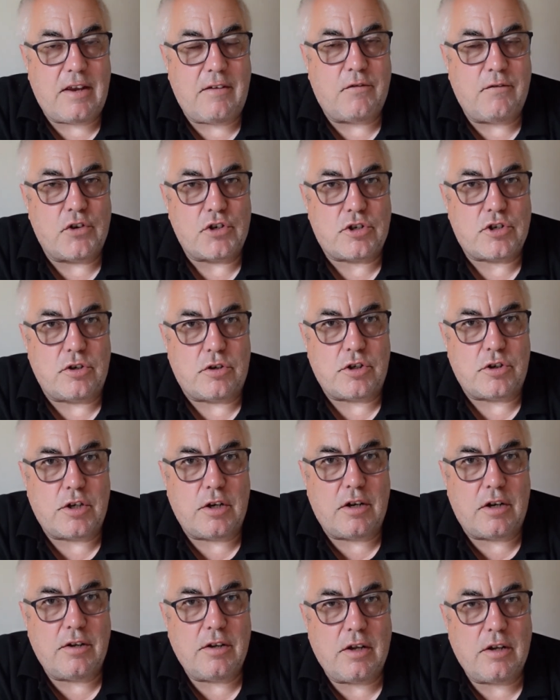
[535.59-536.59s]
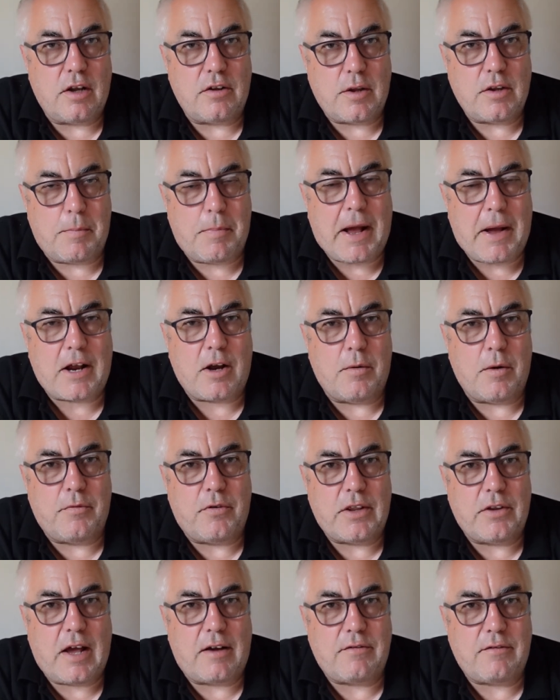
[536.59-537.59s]
infrastructure, the backup
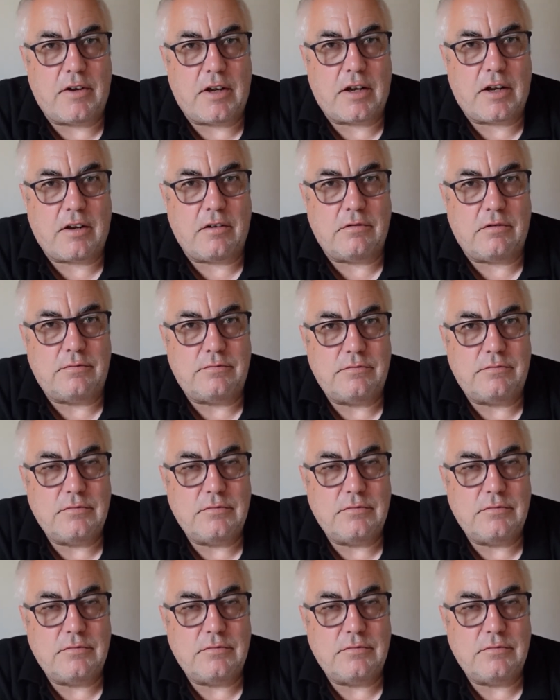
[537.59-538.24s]
for that vehicle.